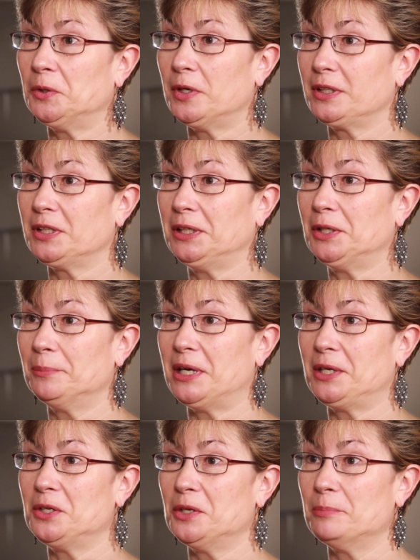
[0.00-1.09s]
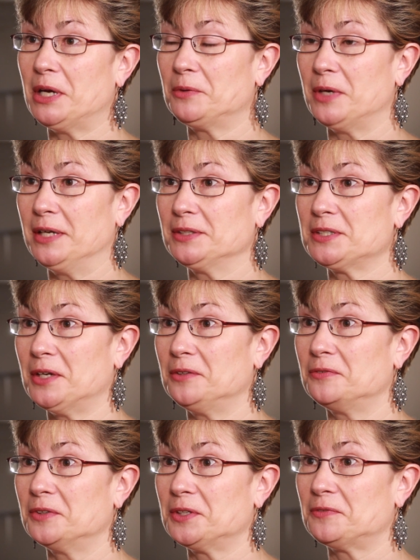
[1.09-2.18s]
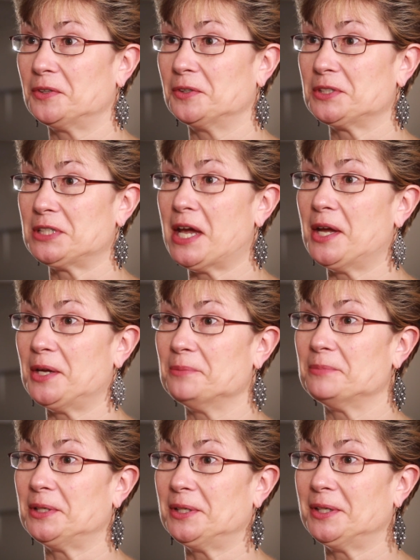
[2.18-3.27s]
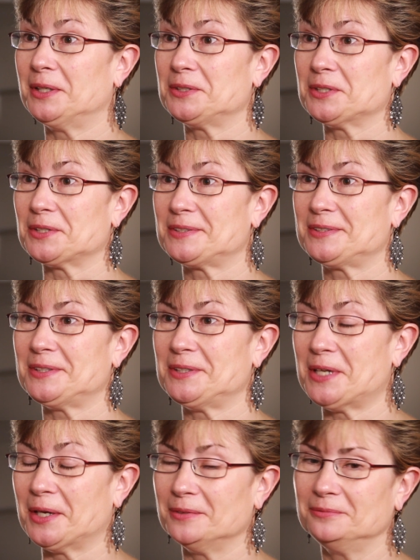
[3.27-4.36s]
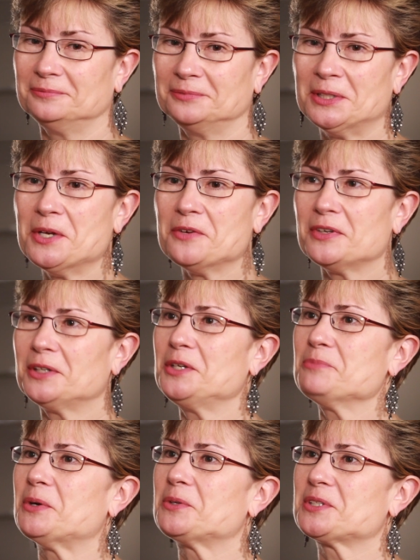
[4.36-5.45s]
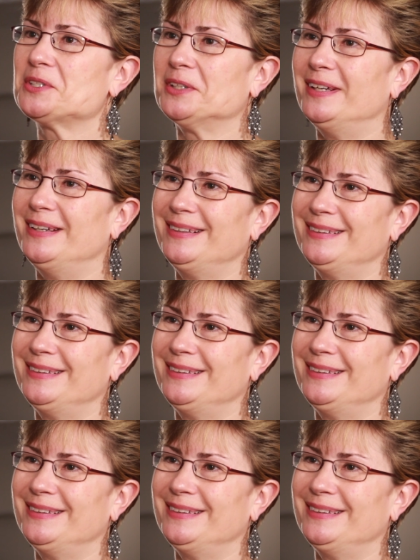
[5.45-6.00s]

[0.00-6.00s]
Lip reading: I can hear my grandson for the first time. And it just, very emotional.